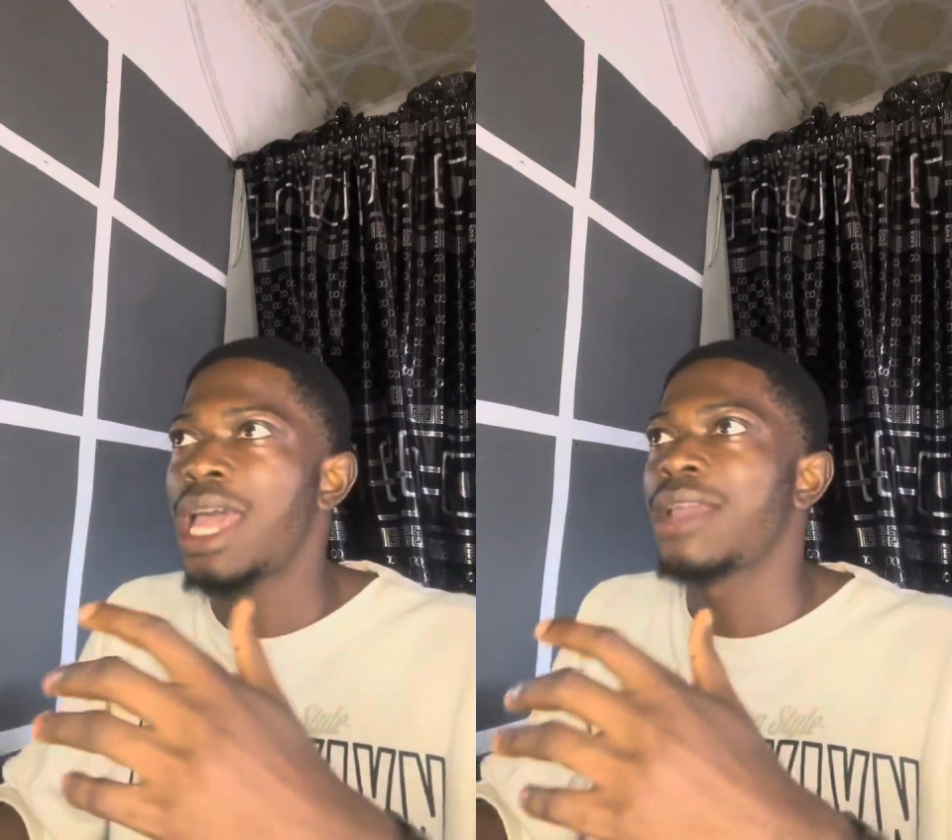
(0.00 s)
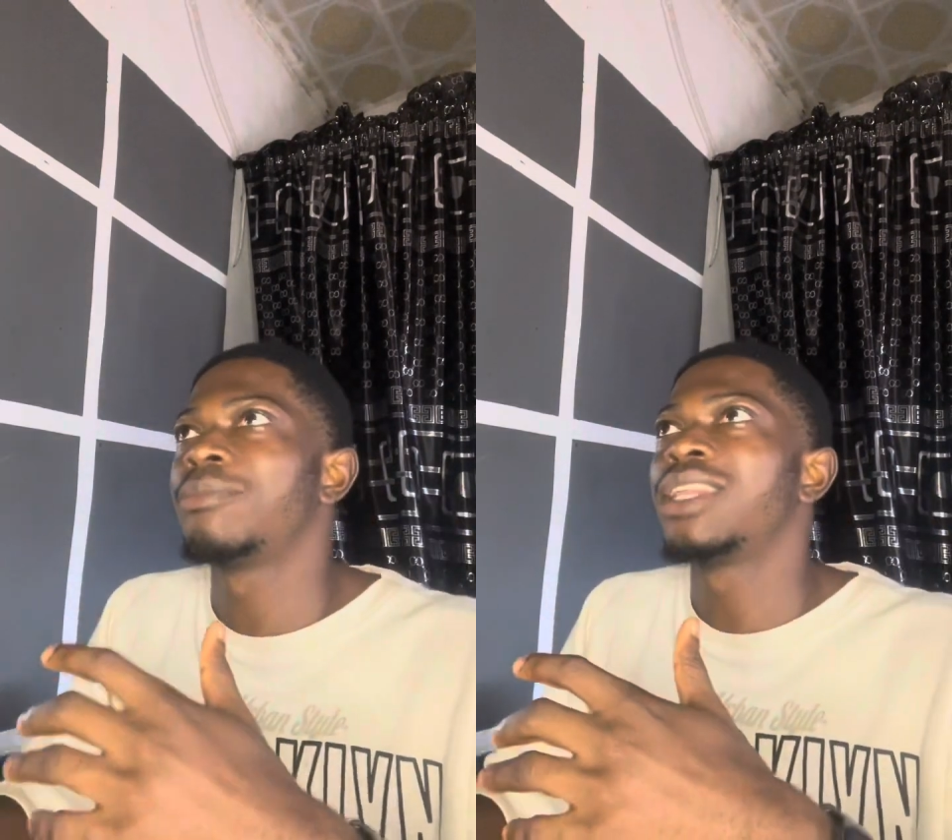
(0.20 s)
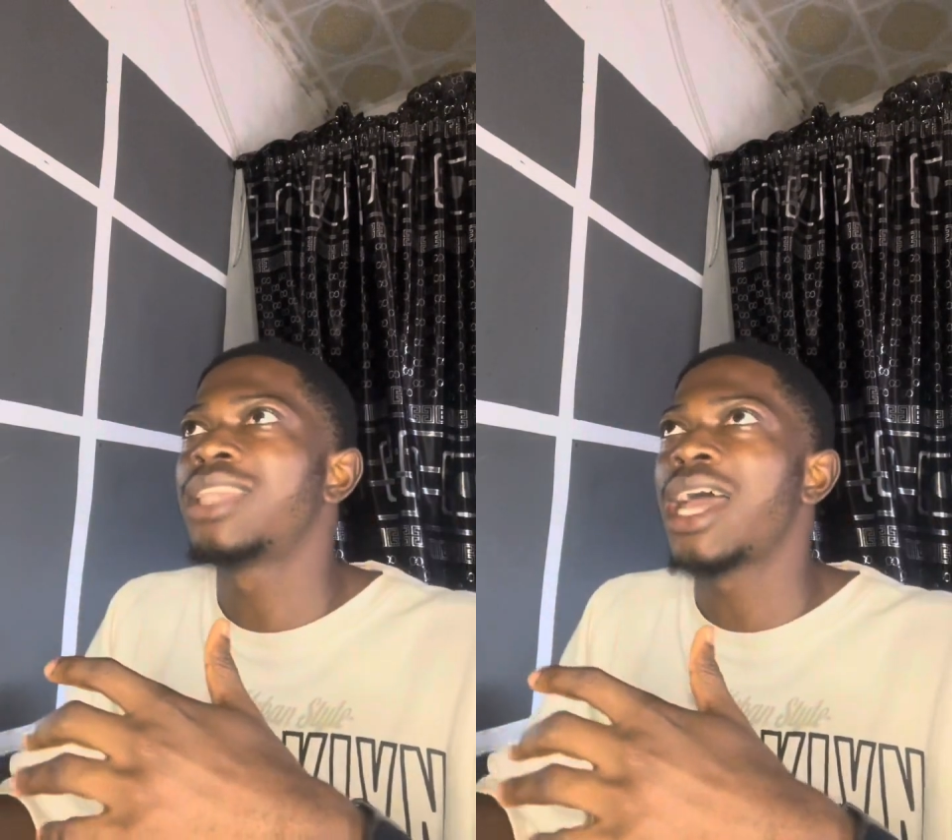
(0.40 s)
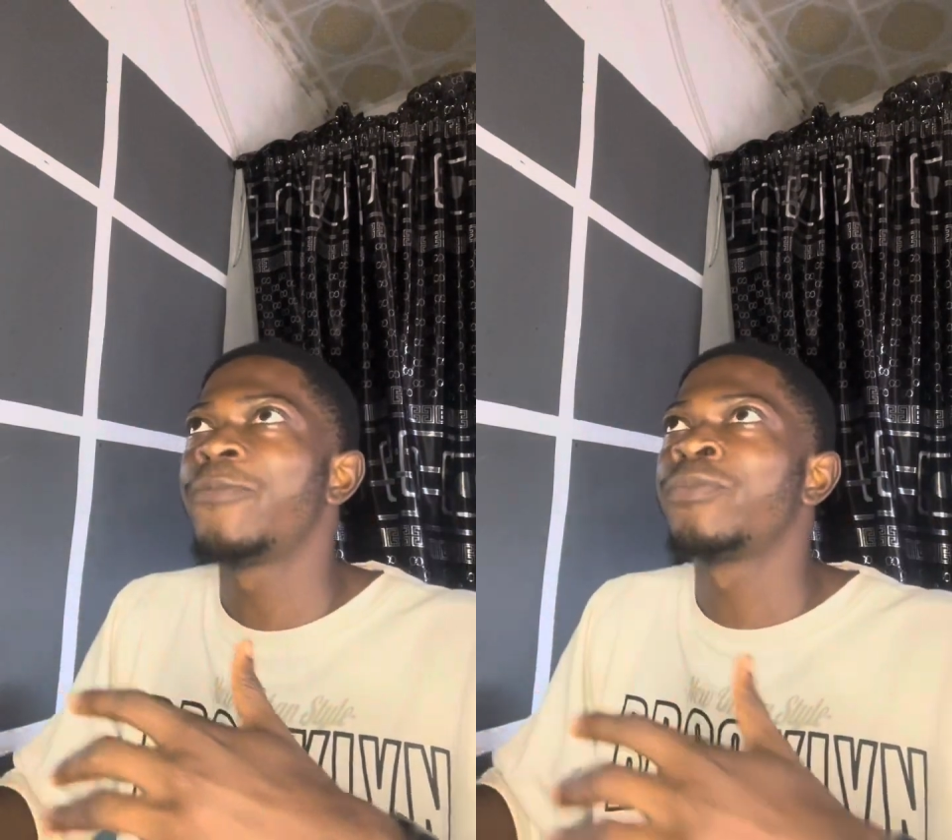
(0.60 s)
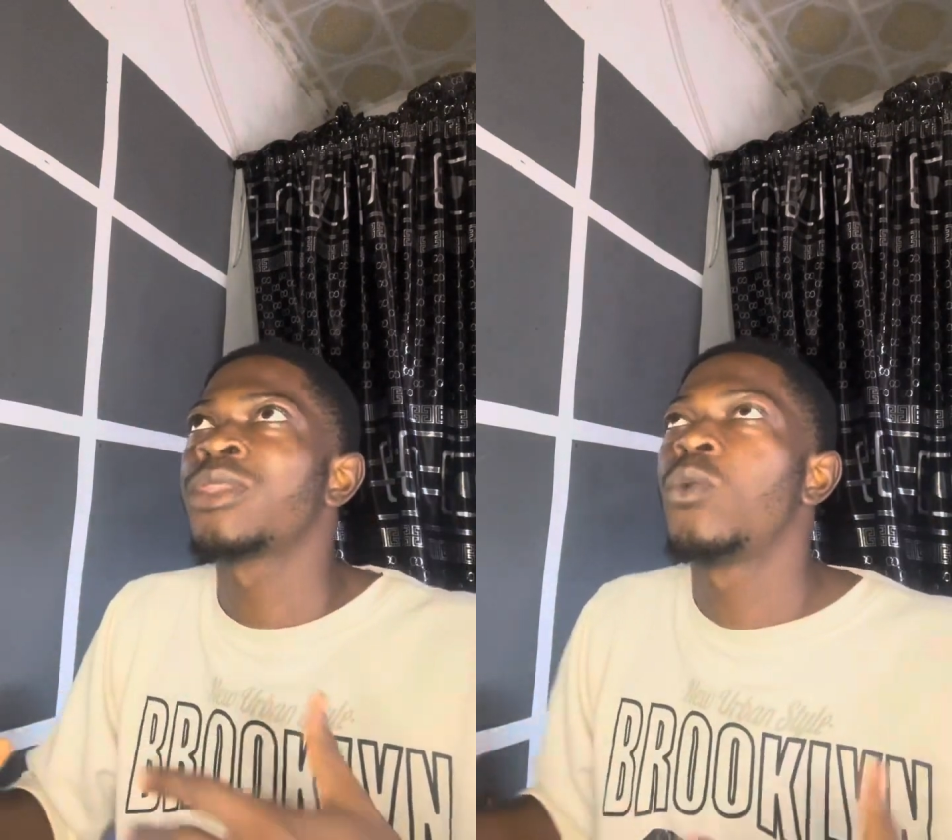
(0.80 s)
like meaning that
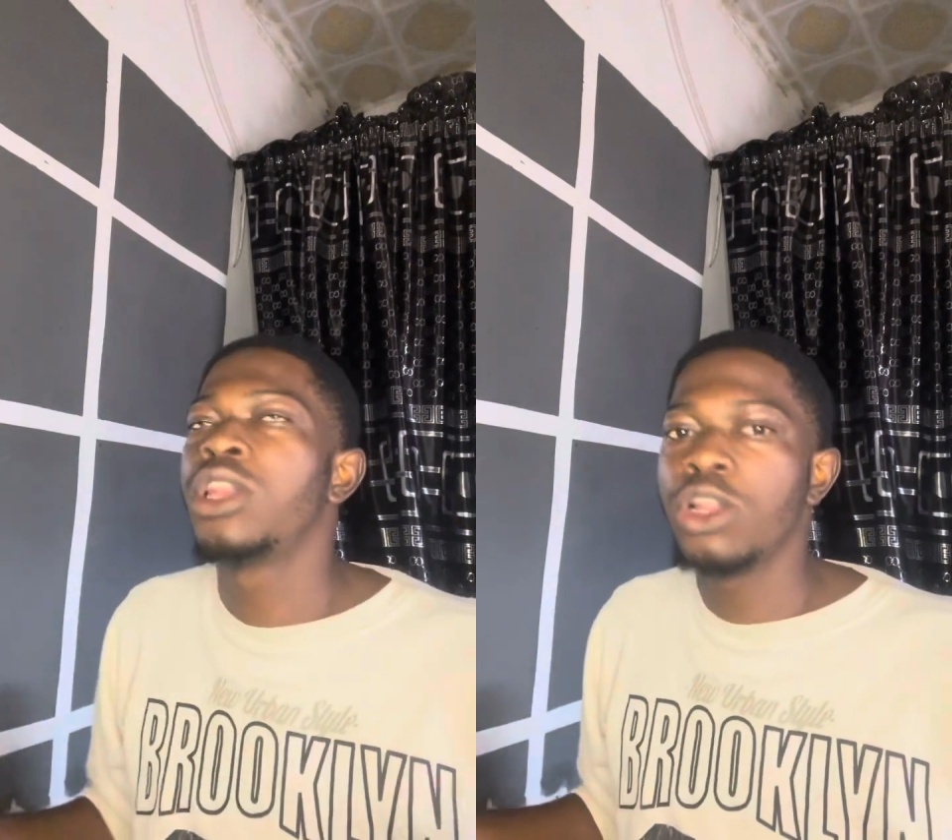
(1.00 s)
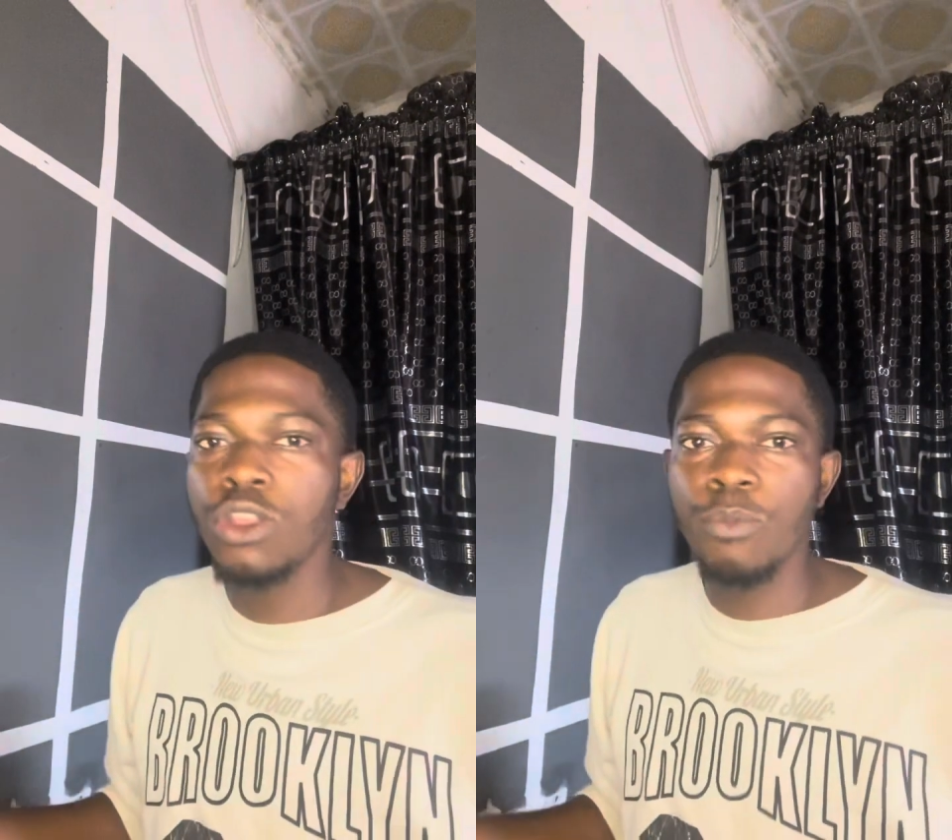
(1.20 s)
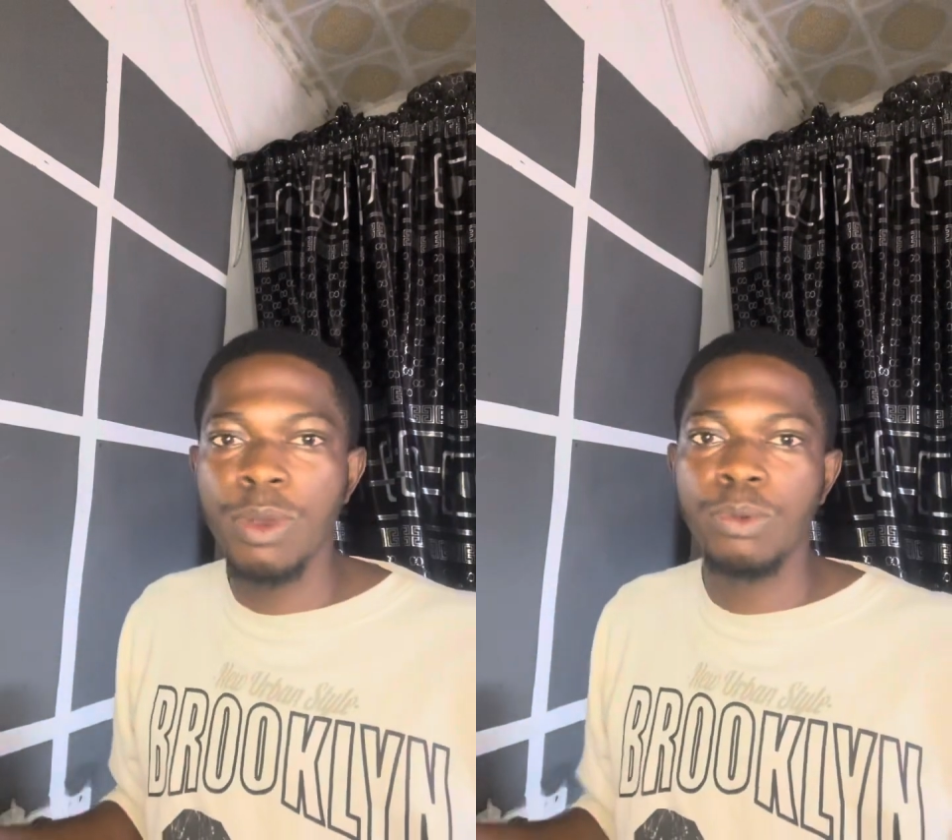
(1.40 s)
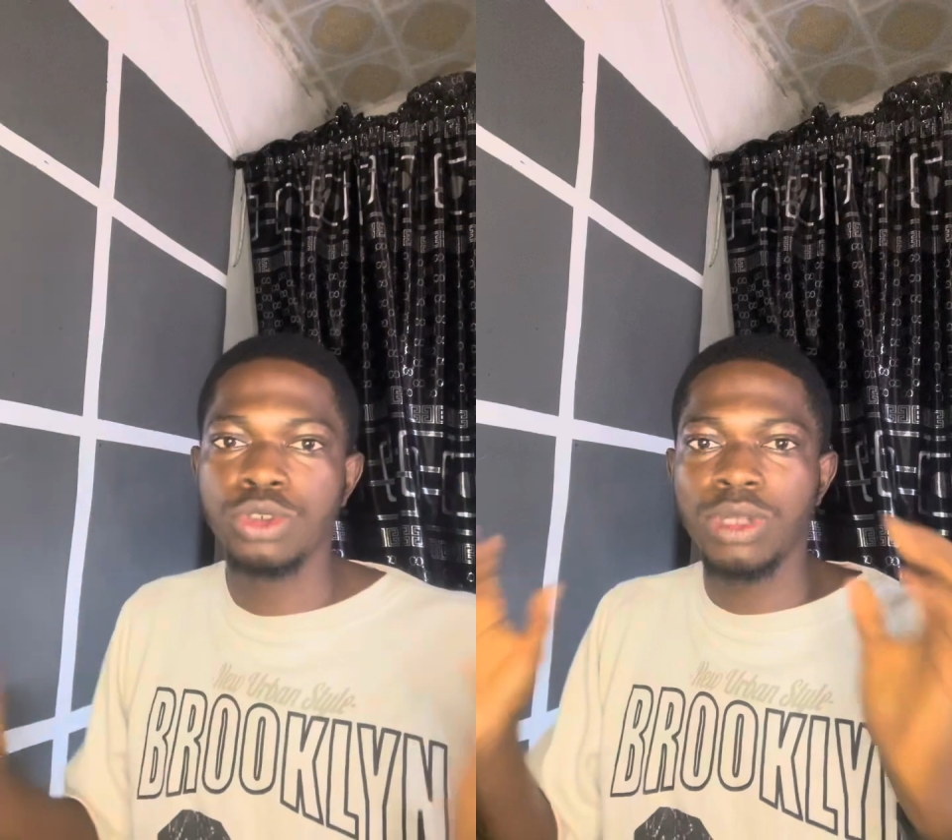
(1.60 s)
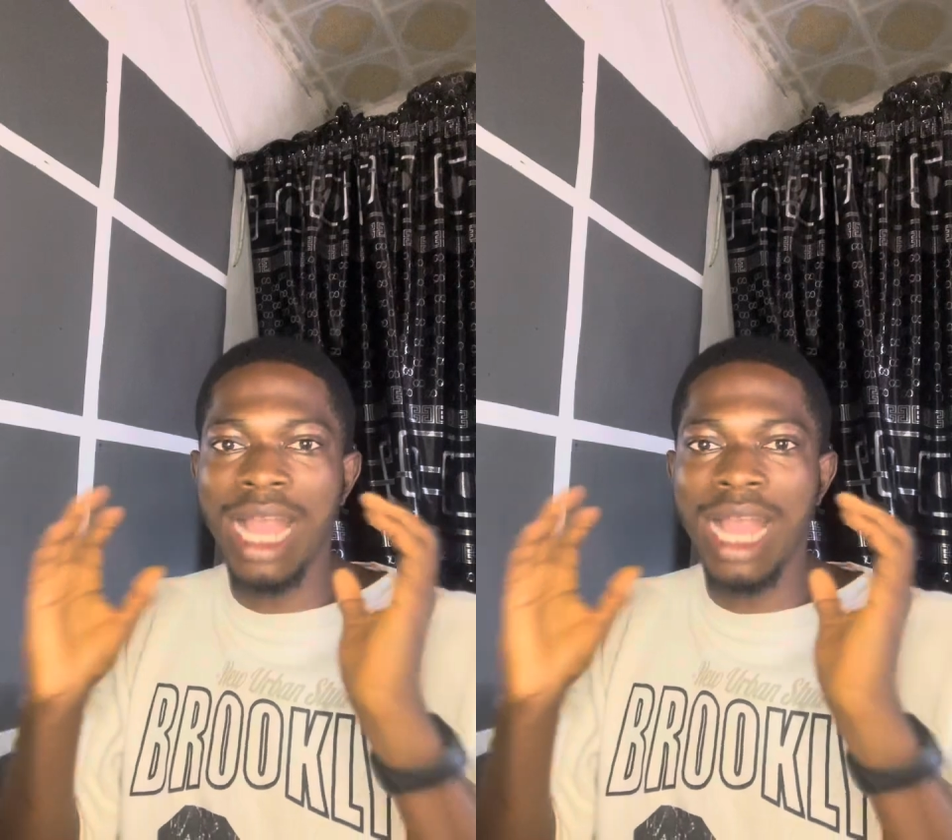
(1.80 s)
when a lot of people should